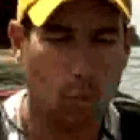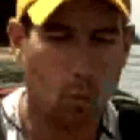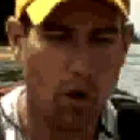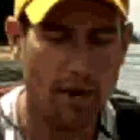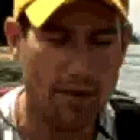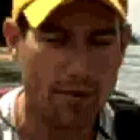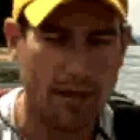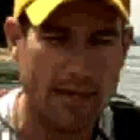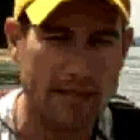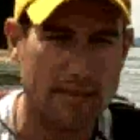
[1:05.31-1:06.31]
One of the
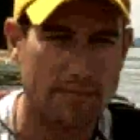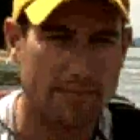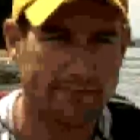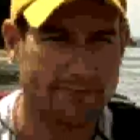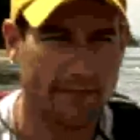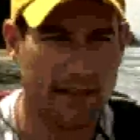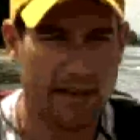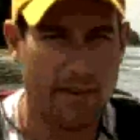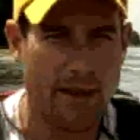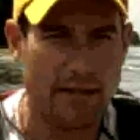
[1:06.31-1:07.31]
things, like
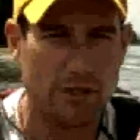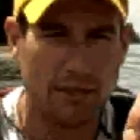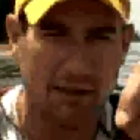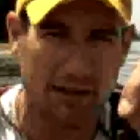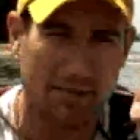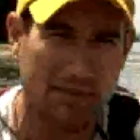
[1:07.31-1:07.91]
I mentioned, that